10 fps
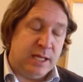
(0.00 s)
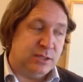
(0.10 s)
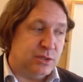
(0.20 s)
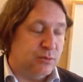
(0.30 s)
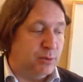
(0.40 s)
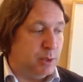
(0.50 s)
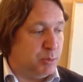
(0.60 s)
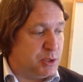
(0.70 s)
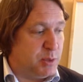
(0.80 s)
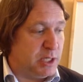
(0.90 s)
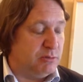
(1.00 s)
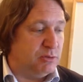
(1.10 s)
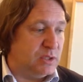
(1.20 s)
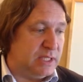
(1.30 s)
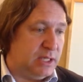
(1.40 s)
And so from the
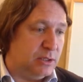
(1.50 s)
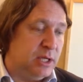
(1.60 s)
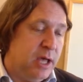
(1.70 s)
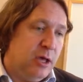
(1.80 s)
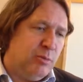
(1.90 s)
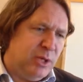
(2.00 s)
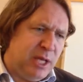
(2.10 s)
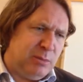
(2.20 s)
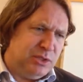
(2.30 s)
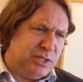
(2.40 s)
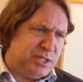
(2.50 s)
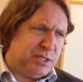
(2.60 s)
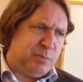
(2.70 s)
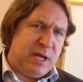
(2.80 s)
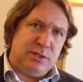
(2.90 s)
perspective of a leader, being able to
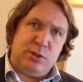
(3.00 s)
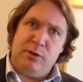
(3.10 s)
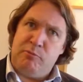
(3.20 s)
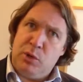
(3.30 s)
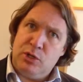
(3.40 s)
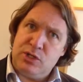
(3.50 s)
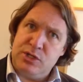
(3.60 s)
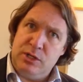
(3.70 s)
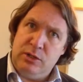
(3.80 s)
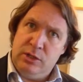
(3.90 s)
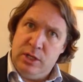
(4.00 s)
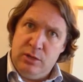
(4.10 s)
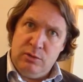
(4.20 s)
suspend sort of personal